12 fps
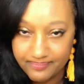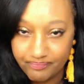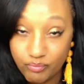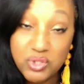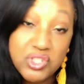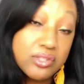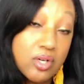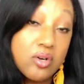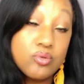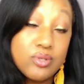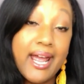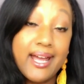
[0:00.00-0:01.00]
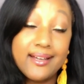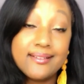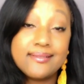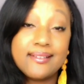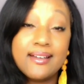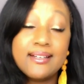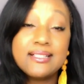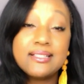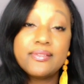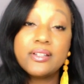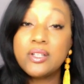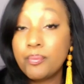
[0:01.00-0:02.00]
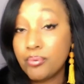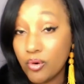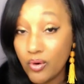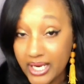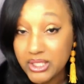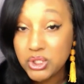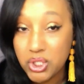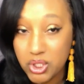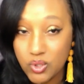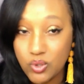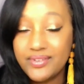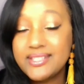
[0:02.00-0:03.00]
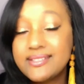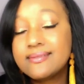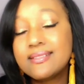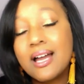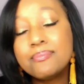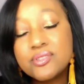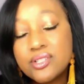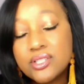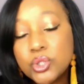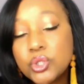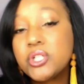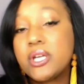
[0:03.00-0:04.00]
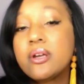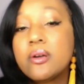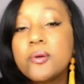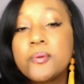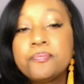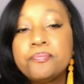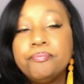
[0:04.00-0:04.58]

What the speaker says: which is known as the libretto. And this, I'm just going to share